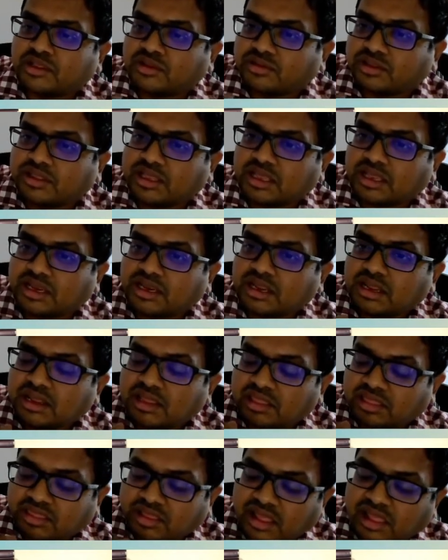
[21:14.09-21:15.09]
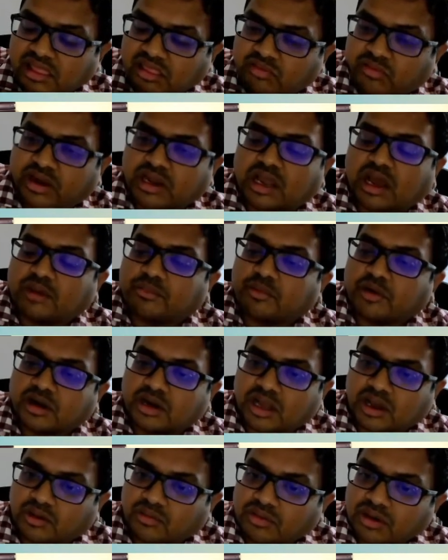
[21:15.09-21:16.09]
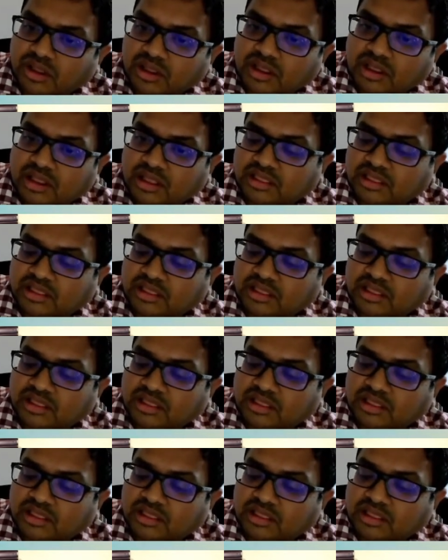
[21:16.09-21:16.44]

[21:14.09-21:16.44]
the sales went up or down.